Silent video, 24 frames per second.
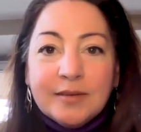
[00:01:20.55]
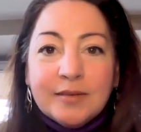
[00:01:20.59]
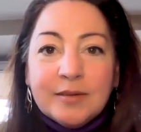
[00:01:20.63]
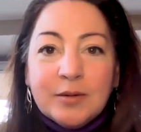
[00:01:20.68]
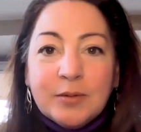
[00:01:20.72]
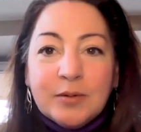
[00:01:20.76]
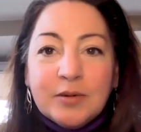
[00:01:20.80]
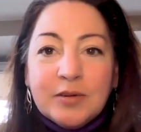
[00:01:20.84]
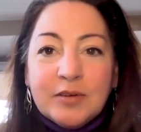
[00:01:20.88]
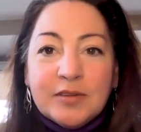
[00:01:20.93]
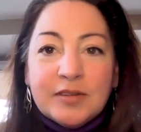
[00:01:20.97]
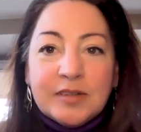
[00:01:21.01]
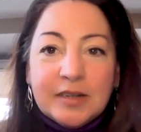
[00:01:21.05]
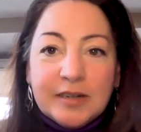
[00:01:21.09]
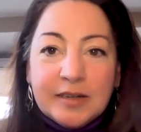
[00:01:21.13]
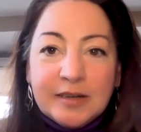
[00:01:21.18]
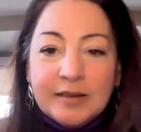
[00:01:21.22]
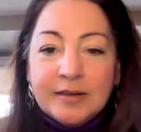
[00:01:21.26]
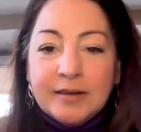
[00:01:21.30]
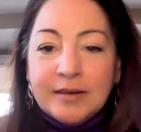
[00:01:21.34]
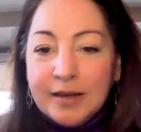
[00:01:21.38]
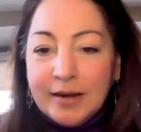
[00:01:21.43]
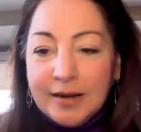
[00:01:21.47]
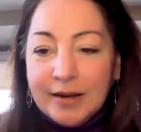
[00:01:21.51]
So we're just going to
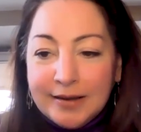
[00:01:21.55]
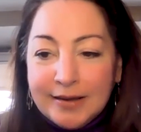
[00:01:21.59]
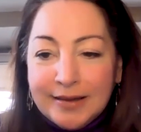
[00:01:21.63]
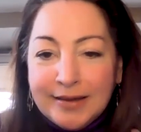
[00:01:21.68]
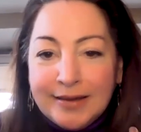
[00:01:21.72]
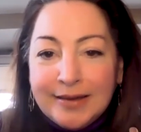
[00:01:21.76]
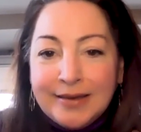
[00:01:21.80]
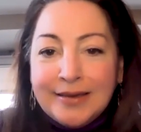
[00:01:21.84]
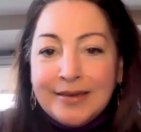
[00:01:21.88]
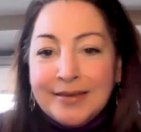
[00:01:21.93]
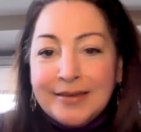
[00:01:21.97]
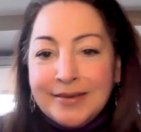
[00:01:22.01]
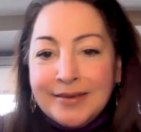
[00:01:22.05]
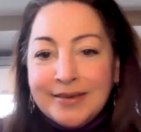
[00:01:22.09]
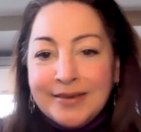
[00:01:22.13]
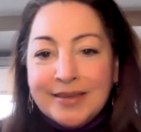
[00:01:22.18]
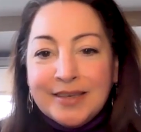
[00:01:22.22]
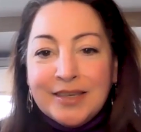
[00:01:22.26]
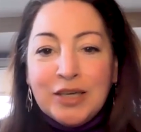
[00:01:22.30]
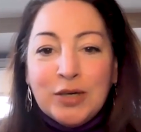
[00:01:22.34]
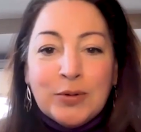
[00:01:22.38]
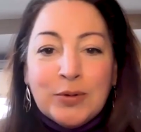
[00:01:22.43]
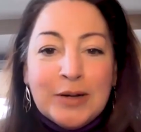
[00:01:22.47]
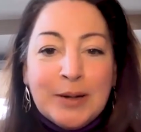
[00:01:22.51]
kind of
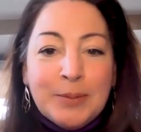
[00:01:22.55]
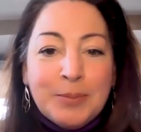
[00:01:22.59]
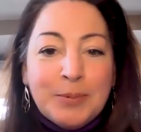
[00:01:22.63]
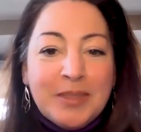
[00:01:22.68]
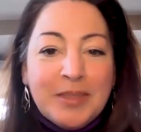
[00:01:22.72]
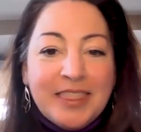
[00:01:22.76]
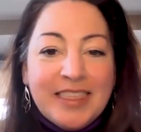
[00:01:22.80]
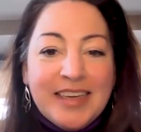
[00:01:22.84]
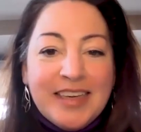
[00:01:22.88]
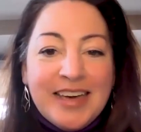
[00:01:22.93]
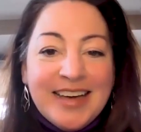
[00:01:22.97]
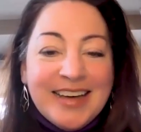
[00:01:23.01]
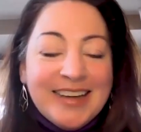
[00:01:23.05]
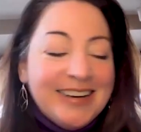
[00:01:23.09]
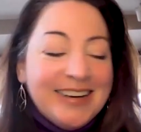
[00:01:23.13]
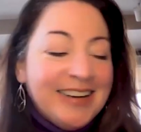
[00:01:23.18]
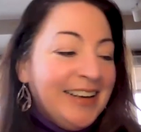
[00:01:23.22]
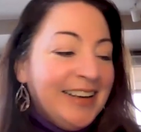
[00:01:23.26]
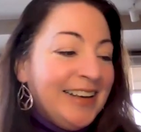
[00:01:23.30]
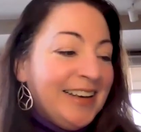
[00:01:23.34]
cue it up with that